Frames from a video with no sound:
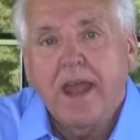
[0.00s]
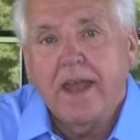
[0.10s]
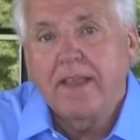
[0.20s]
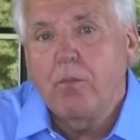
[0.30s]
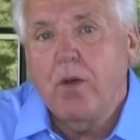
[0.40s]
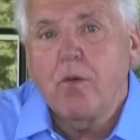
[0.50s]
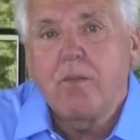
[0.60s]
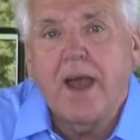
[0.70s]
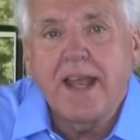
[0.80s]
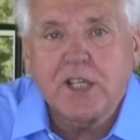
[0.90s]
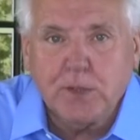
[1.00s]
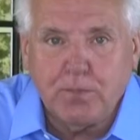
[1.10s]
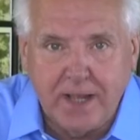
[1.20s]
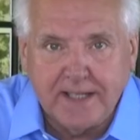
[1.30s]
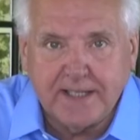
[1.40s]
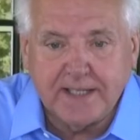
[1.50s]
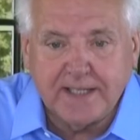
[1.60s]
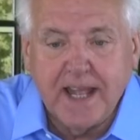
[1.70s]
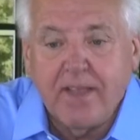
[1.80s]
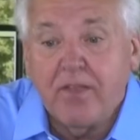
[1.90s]
And then what were my
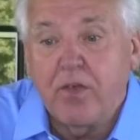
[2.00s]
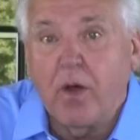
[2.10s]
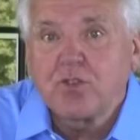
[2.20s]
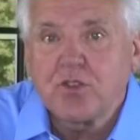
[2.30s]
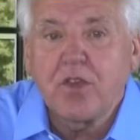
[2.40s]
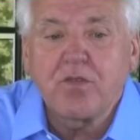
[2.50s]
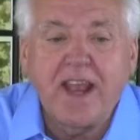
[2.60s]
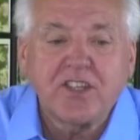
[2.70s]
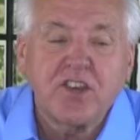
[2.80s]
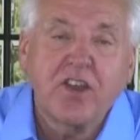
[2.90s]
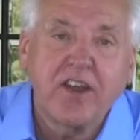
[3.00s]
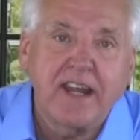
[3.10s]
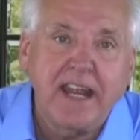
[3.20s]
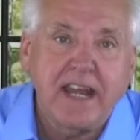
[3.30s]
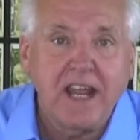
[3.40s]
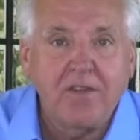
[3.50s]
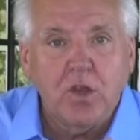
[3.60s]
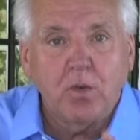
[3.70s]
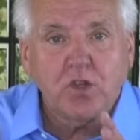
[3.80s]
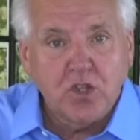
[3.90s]
expenses? Those are the things that you're going to need. If
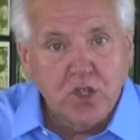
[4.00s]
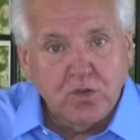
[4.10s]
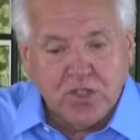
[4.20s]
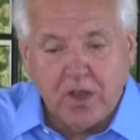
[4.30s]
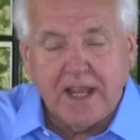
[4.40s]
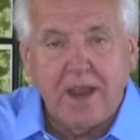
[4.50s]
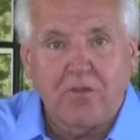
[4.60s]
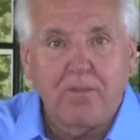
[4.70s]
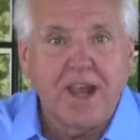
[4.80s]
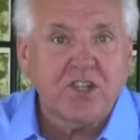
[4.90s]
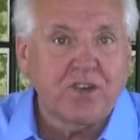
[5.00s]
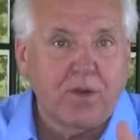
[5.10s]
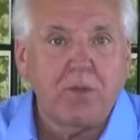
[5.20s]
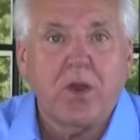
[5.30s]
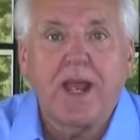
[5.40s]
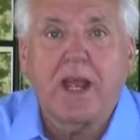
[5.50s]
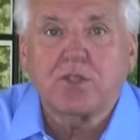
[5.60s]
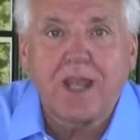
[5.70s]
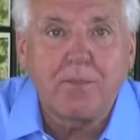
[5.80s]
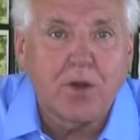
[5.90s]
you use the information from your income
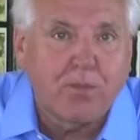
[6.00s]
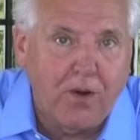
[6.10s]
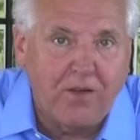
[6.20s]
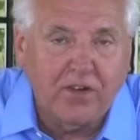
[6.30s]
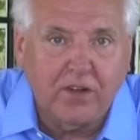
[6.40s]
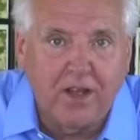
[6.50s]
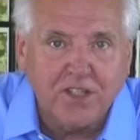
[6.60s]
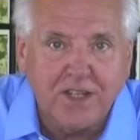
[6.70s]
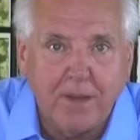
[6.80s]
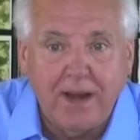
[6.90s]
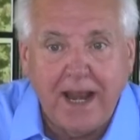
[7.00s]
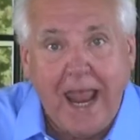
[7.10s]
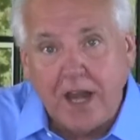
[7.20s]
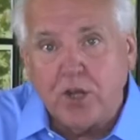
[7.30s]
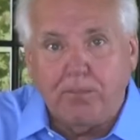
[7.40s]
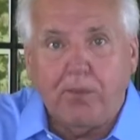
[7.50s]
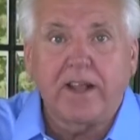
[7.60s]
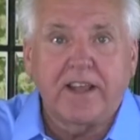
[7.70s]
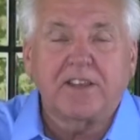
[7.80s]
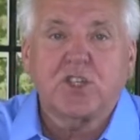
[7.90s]
statement or profit and loss statement and you put
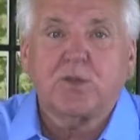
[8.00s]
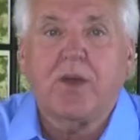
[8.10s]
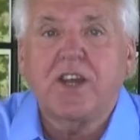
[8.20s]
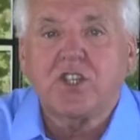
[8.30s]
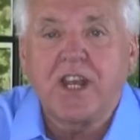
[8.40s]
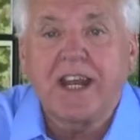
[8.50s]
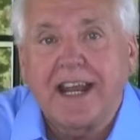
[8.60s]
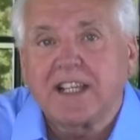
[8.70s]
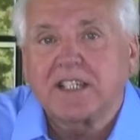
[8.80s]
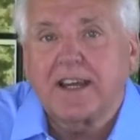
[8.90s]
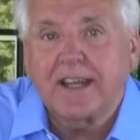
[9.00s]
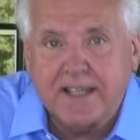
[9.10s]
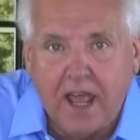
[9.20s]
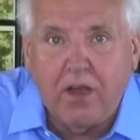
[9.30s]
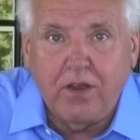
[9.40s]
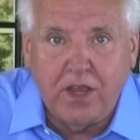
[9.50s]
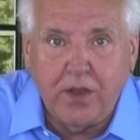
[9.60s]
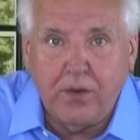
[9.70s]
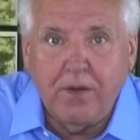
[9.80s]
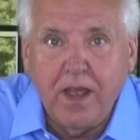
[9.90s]
it in the spreadsheet, it is going to tell
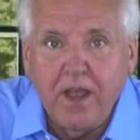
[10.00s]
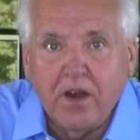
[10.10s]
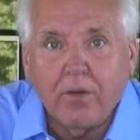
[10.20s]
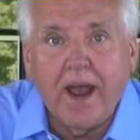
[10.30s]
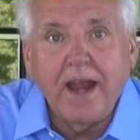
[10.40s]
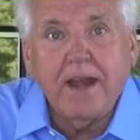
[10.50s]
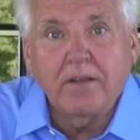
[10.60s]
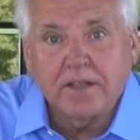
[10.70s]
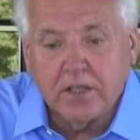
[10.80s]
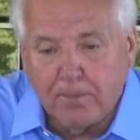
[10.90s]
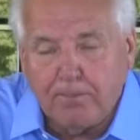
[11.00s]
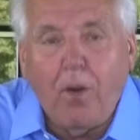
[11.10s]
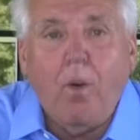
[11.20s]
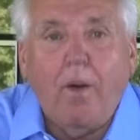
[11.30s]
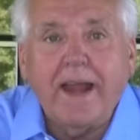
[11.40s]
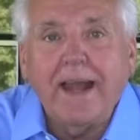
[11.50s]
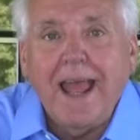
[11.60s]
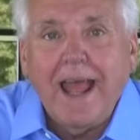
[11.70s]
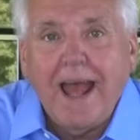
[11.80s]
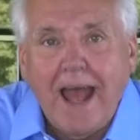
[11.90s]
you, right, to the point
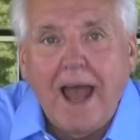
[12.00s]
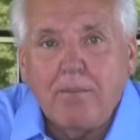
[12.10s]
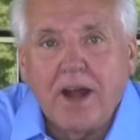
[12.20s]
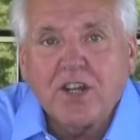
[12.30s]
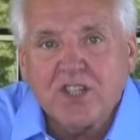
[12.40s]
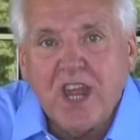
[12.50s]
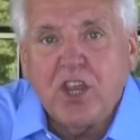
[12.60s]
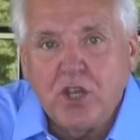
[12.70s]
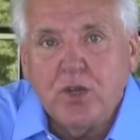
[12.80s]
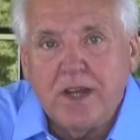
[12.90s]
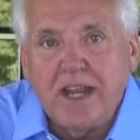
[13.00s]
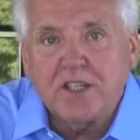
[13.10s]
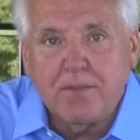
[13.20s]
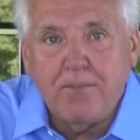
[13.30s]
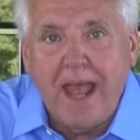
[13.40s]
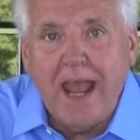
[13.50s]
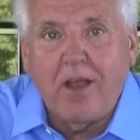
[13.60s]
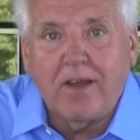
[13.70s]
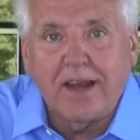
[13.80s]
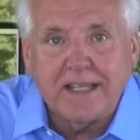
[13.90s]
how much that you need to make
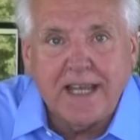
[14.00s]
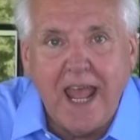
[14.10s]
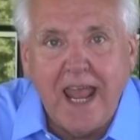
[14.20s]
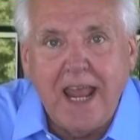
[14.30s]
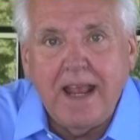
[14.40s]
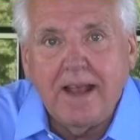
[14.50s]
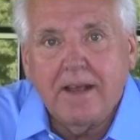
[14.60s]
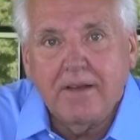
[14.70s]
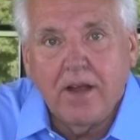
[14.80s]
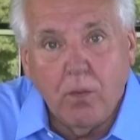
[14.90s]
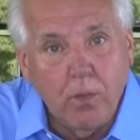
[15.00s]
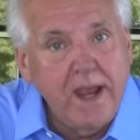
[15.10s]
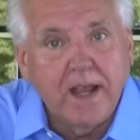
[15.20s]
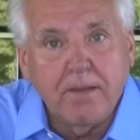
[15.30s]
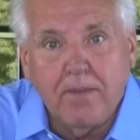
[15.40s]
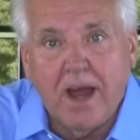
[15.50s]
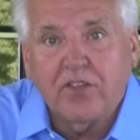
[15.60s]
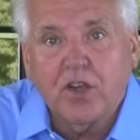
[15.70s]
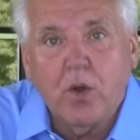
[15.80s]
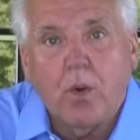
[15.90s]
on a day, a week, a
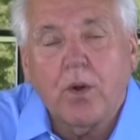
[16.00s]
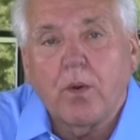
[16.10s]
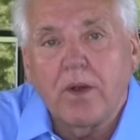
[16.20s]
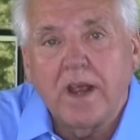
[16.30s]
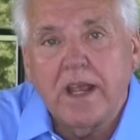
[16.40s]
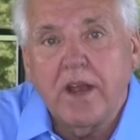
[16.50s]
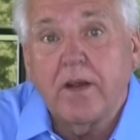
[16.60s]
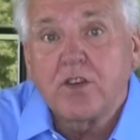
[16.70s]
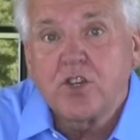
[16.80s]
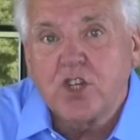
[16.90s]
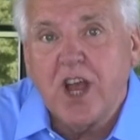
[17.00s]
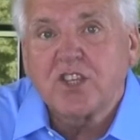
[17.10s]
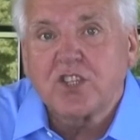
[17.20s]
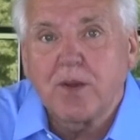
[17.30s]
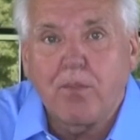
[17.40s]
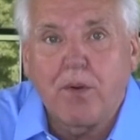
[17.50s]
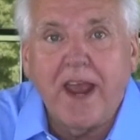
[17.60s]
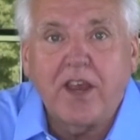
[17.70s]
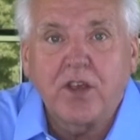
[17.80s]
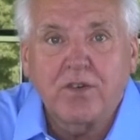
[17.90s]
month, quarter, or a year just to
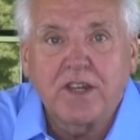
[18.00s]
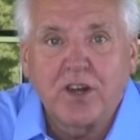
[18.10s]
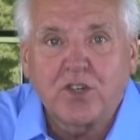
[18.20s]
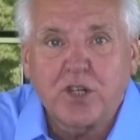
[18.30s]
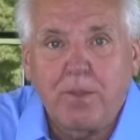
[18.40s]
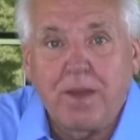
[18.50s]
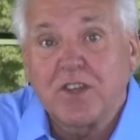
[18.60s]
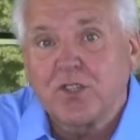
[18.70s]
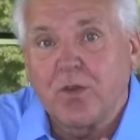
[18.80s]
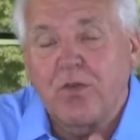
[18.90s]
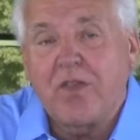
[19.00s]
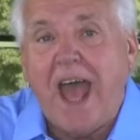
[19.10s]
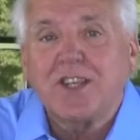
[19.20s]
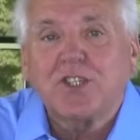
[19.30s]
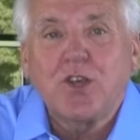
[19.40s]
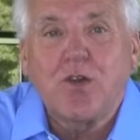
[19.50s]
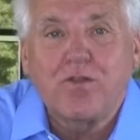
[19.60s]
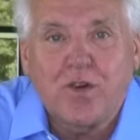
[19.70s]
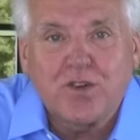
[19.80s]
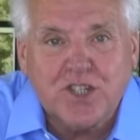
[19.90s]
break your dealership even. So that's your
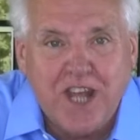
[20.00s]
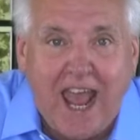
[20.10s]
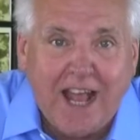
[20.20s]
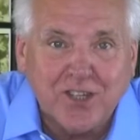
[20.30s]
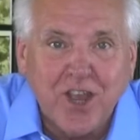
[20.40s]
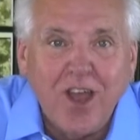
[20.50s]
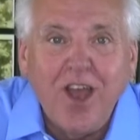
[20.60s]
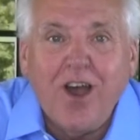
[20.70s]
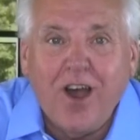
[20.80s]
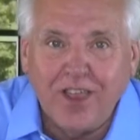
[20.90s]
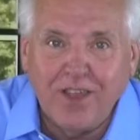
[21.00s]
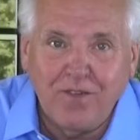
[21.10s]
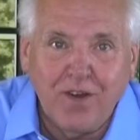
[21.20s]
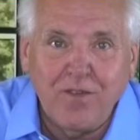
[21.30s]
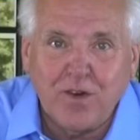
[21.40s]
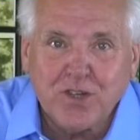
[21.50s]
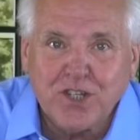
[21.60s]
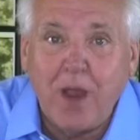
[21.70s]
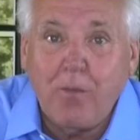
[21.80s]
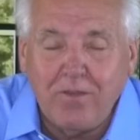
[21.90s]
first task on the very first
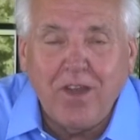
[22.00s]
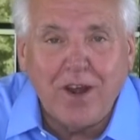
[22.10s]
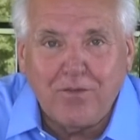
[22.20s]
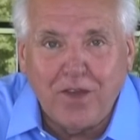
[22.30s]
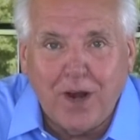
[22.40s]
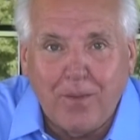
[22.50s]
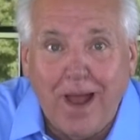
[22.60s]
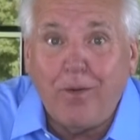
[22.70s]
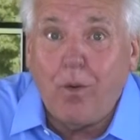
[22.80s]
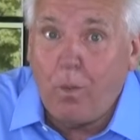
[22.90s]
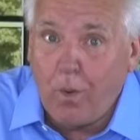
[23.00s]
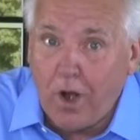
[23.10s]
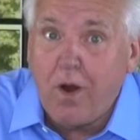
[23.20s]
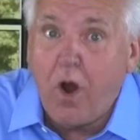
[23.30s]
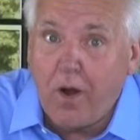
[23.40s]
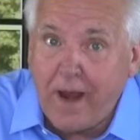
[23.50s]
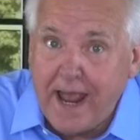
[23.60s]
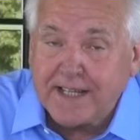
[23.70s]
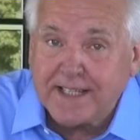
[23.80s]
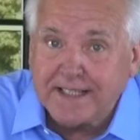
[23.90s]
day. We've got to figure out where our
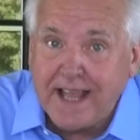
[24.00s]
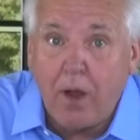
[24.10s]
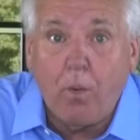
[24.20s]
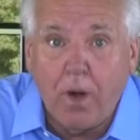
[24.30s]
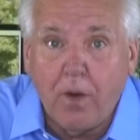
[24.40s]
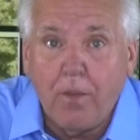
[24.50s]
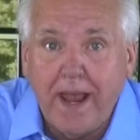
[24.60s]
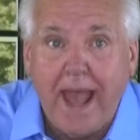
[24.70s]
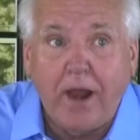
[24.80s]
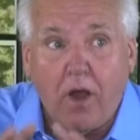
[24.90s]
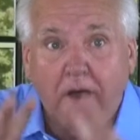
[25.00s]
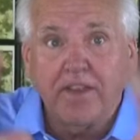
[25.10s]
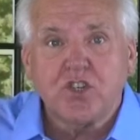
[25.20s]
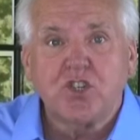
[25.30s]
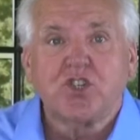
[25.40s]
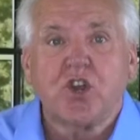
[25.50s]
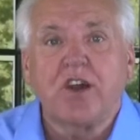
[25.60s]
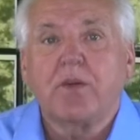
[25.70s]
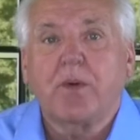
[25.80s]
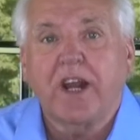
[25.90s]
X is at. Where are we at? On this
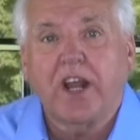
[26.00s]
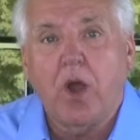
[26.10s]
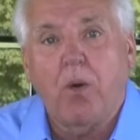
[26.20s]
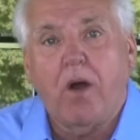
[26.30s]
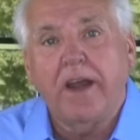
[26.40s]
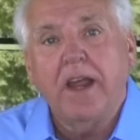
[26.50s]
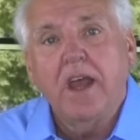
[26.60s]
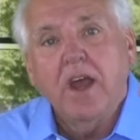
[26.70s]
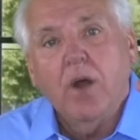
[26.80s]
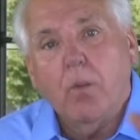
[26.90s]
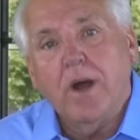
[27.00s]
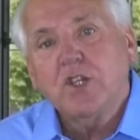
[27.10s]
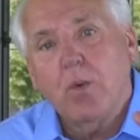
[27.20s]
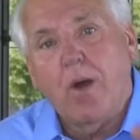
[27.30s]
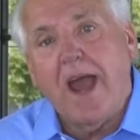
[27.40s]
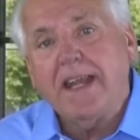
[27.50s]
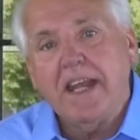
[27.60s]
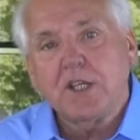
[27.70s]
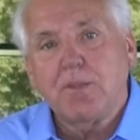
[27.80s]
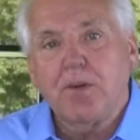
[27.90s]
journey that we're going to go on, what do I
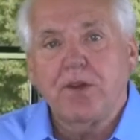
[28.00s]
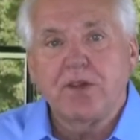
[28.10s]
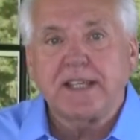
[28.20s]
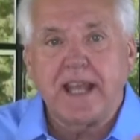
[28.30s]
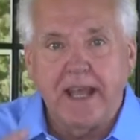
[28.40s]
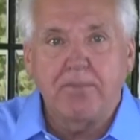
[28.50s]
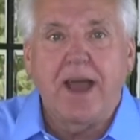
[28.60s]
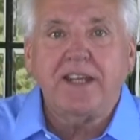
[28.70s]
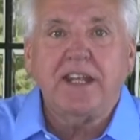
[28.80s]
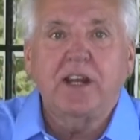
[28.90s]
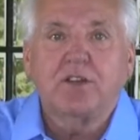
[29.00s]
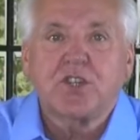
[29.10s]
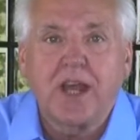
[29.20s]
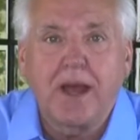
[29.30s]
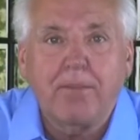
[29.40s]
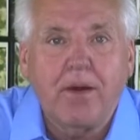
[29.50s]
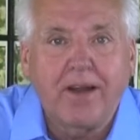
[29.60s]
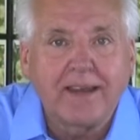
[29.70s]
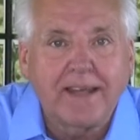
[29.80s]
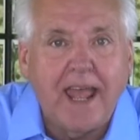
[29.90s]
need to produce in my dealership
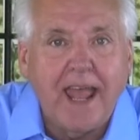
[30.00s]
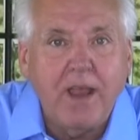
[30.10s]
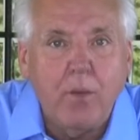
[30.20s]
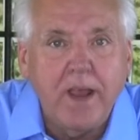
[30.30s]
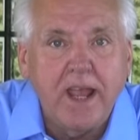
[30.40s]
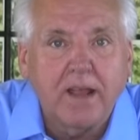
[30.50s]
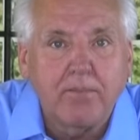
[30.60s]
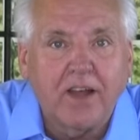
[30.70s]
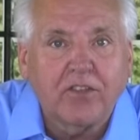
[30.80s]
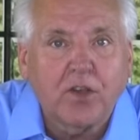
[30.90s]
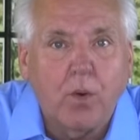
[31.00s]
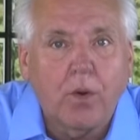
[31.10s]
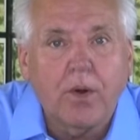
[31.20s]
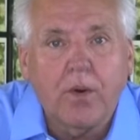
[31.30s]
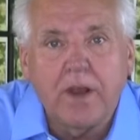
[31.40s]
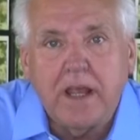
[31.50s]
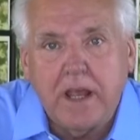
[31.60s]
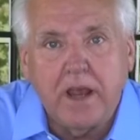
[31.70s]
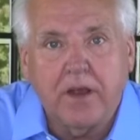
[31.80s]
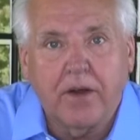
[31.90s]
on a day, week, month, quarter, or
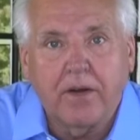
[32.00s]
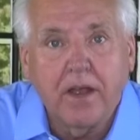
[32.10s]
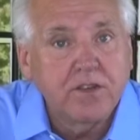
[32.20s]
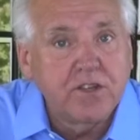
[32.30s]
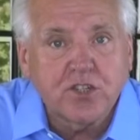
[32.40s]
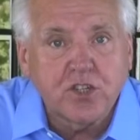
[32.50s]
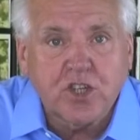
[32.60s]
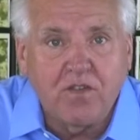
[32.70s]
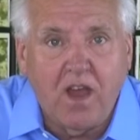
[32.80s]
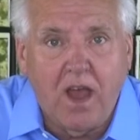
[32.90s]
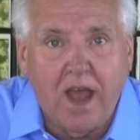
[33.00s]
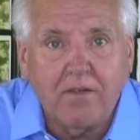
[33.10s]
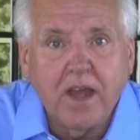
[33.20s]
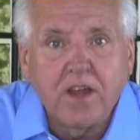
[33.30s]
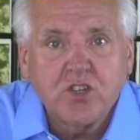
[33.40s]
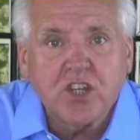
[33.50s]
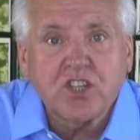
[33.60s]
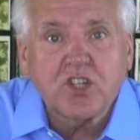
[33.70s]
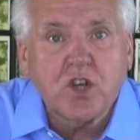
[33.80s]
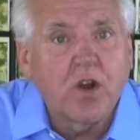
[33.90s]
year just to survive, just
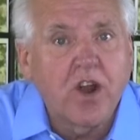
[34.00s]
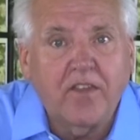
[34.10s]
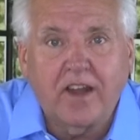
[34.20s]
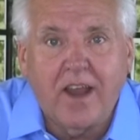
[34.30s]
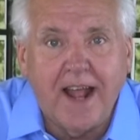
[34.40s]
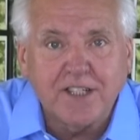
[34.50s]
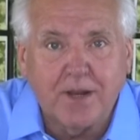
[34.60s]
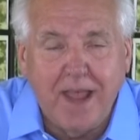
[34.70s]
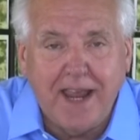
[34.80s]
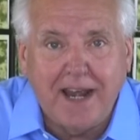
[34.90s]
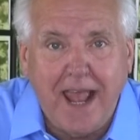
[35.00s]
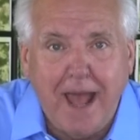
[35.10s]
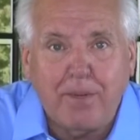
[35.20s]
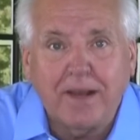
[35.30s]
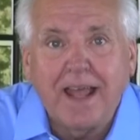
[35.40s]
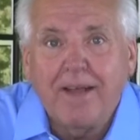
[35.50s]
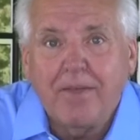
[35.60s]
to turn on the lights and make it happen?